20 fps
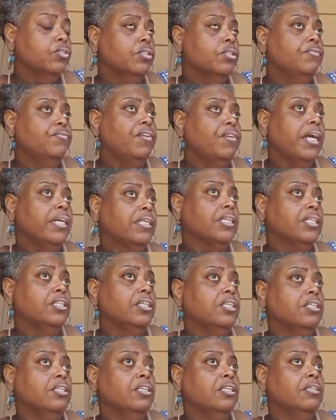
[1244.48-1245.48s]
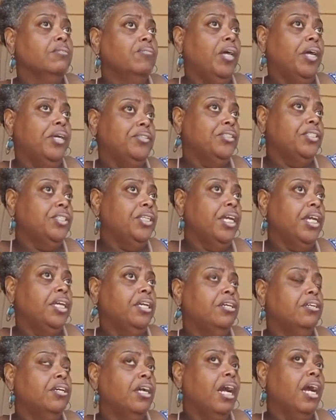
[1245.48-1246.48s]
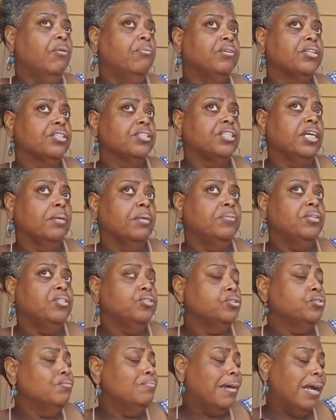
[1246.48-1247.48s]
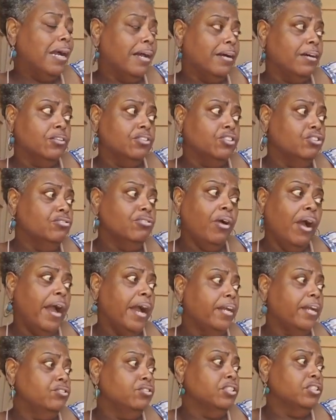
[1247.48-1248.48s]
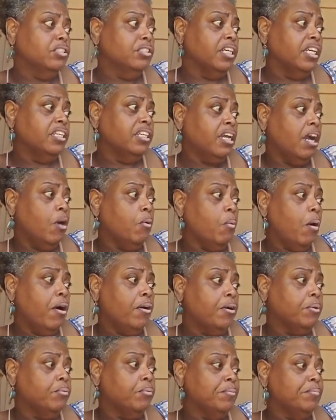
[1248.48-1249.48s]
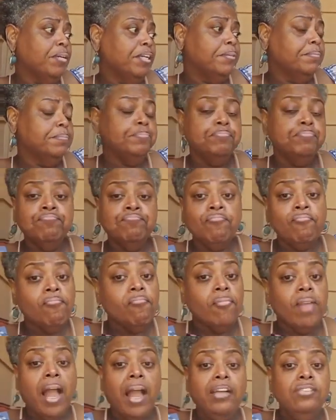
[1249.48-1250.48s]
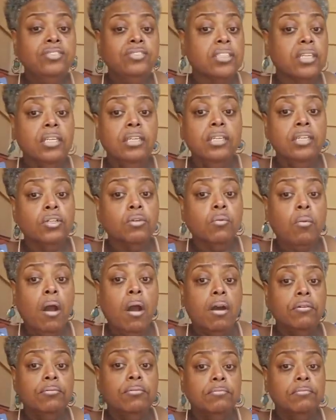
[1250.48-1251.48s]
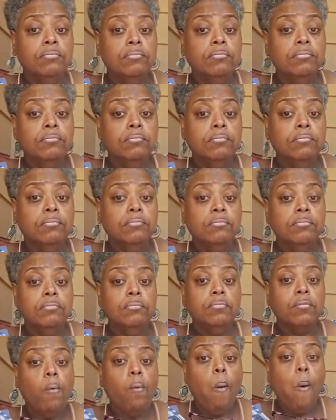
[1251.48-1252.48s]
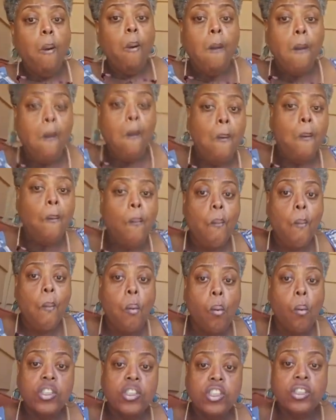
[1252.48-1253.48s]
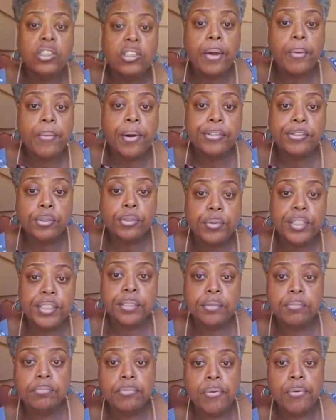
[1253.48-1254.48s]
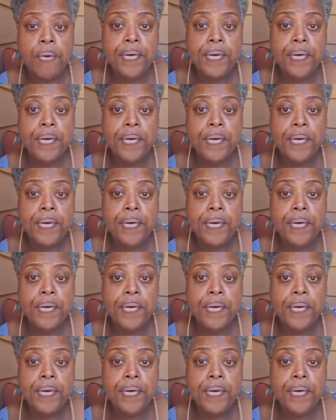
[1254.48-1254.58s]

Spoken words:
See, if I can get up like today, I would have done me 2 miles. You know how I used to take y'all walking with me? I used to love to walk. Huh? What you say, Rosa Williams?